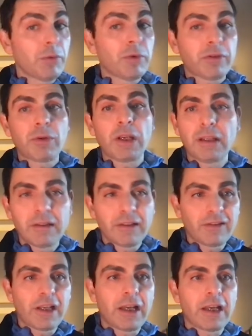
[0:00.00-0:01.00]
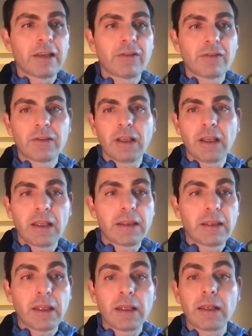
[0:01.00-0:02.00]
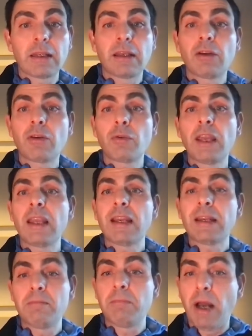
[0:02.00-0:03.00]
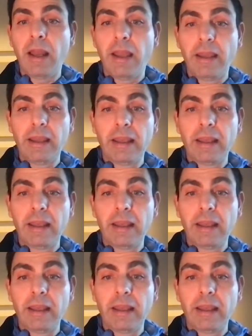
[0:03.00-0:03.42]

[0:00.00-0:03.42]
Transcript: was created, the size, and then created by.